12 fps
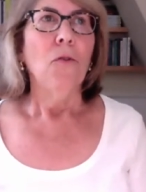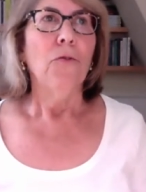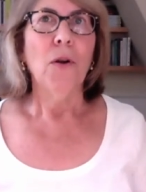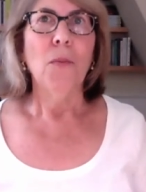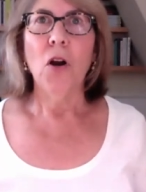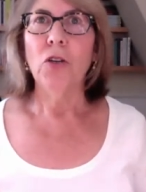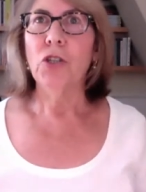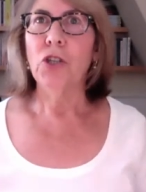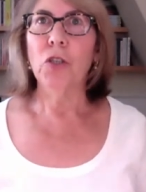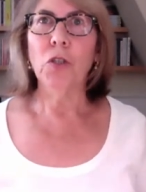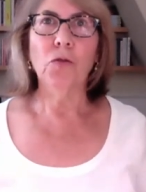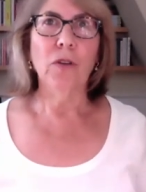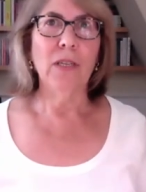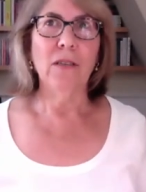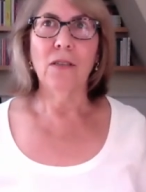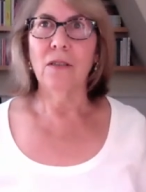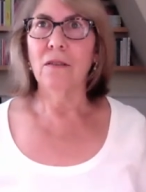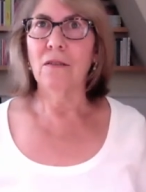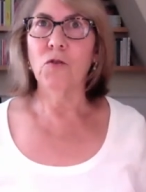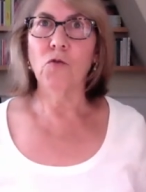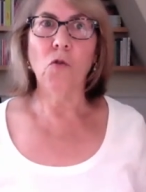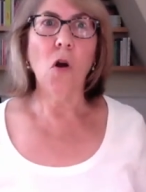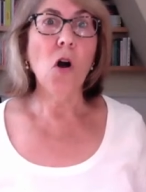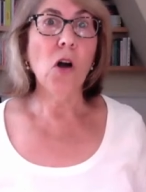from our children's
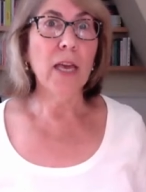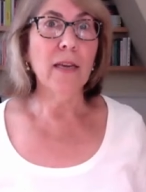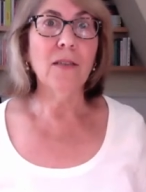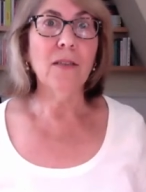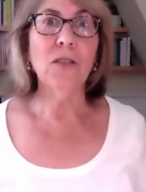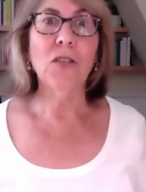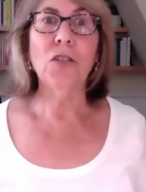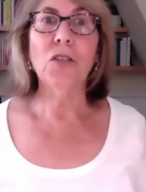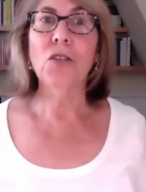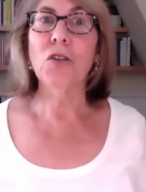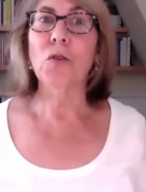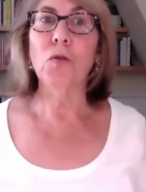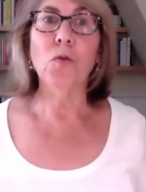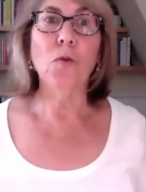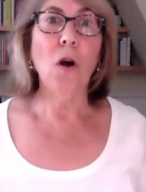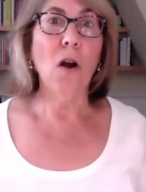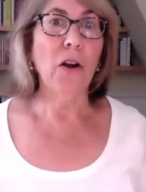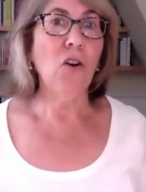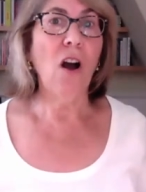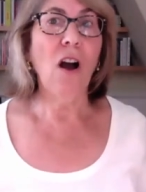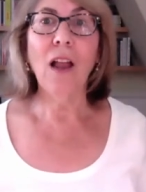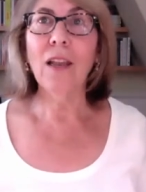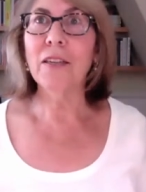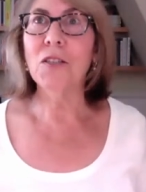drawings to our
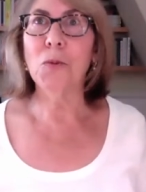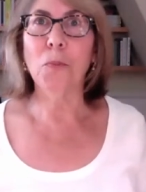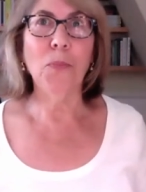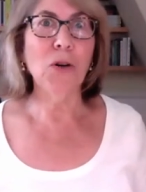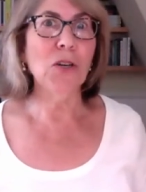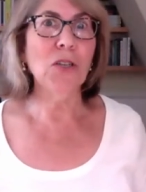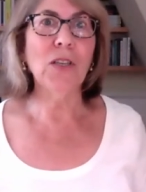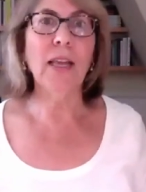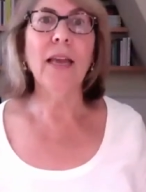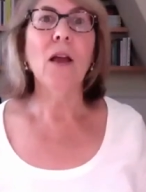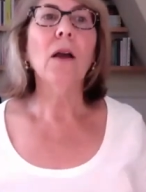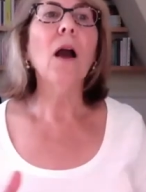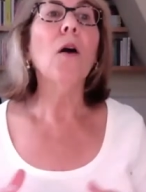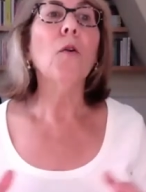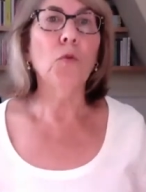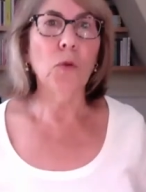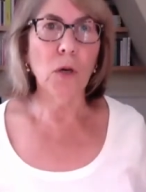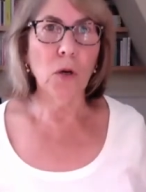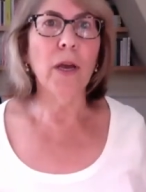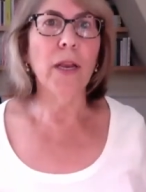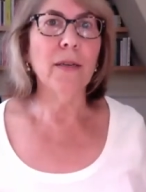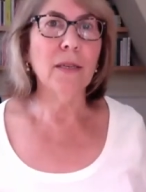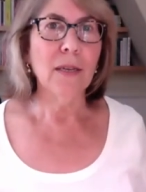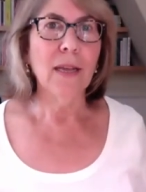college books, like, got
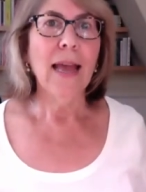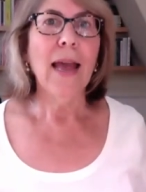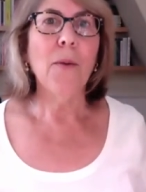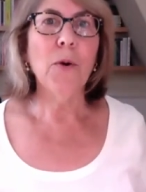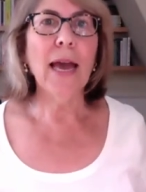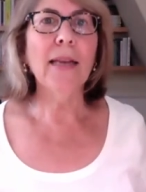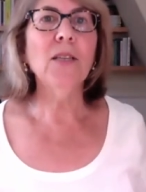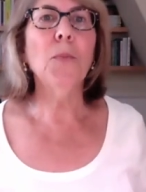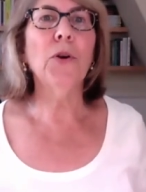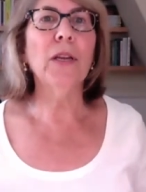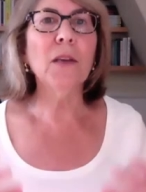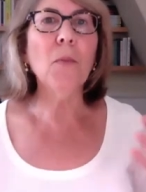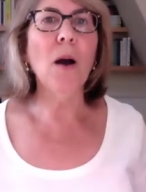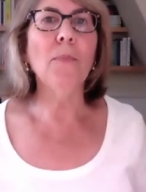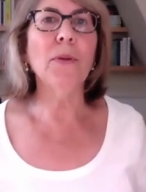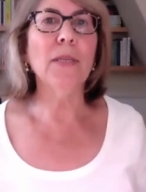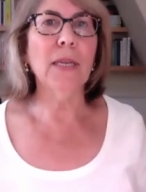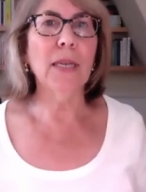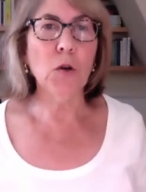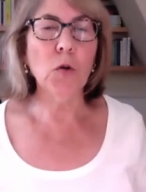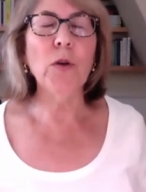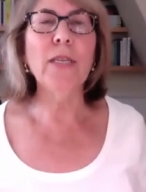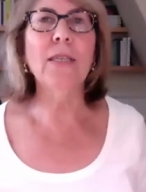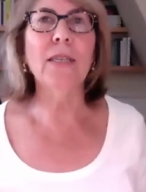ruined. And we had to bring them up and see,
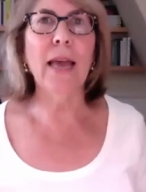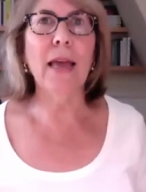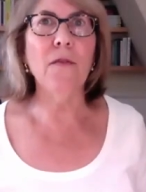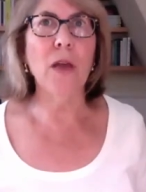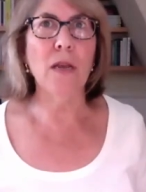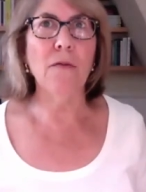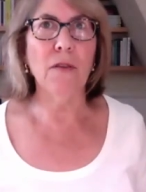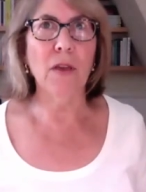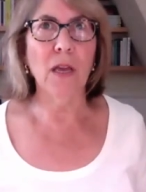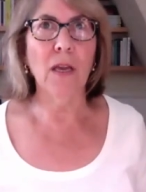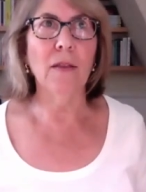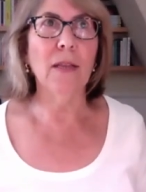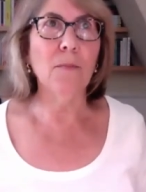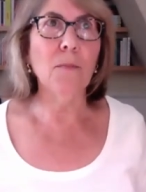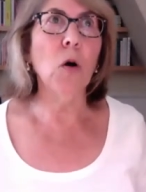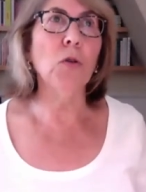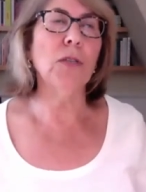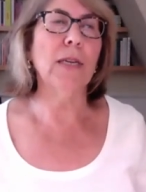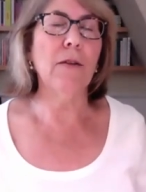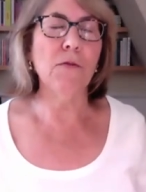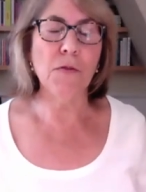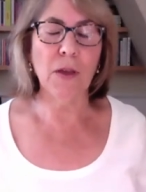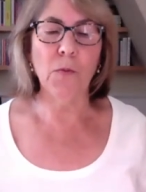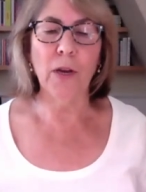could we save anything? And then most
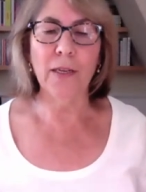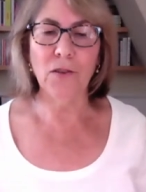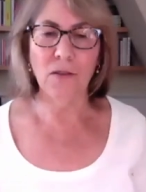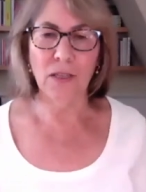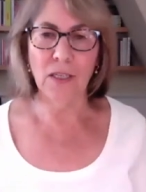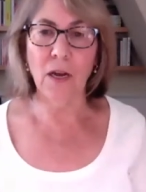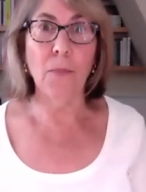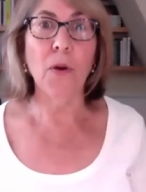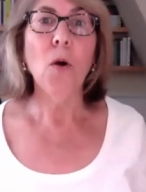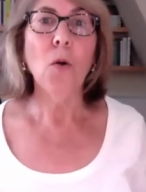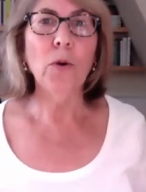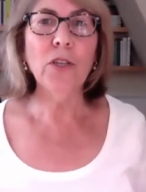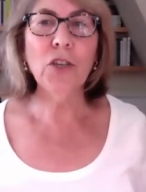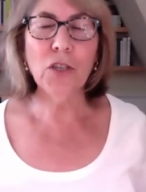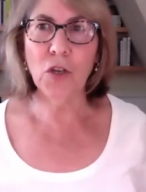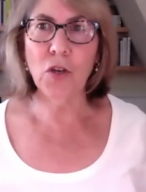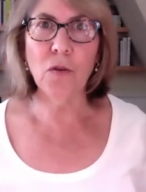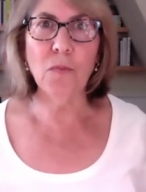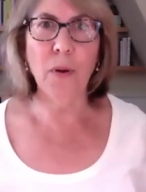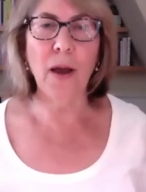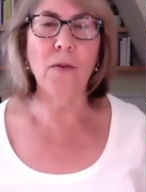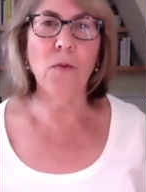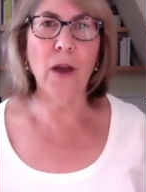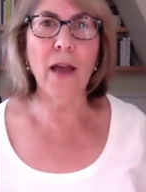everything went to the dump, which is good,
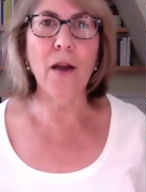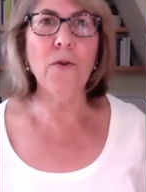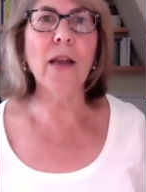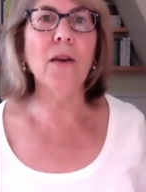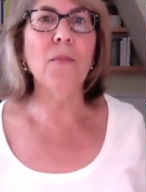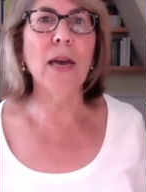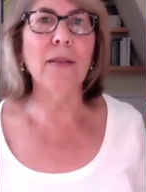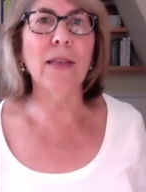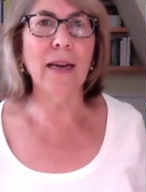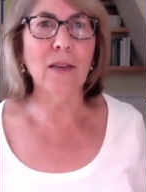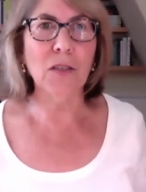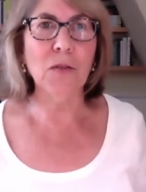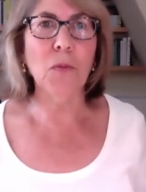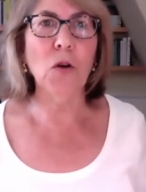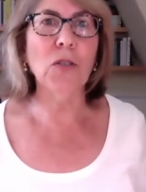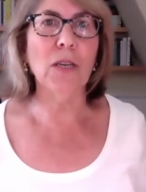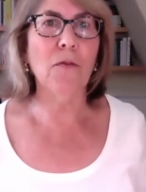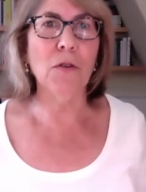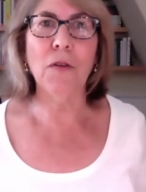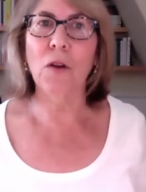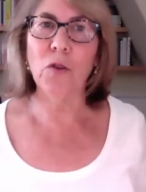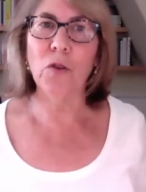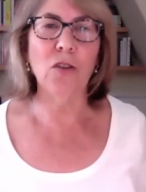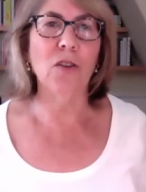by the way. I recommend that, because most
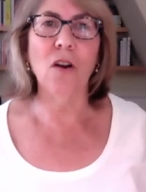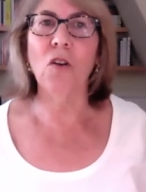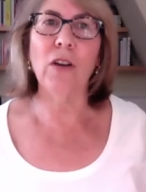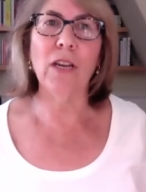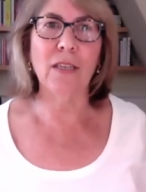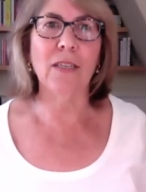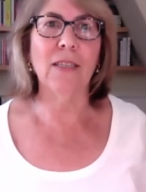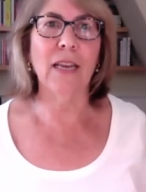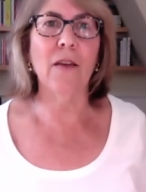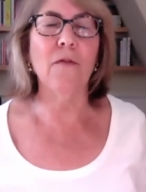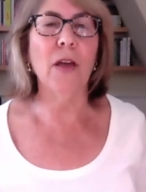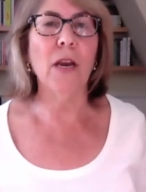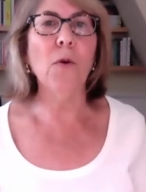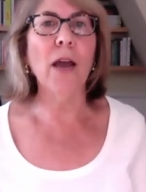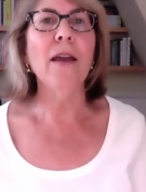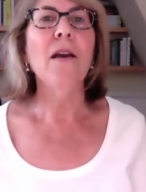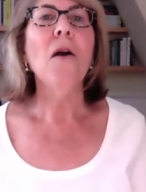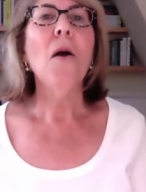everything you don't need to save anyway.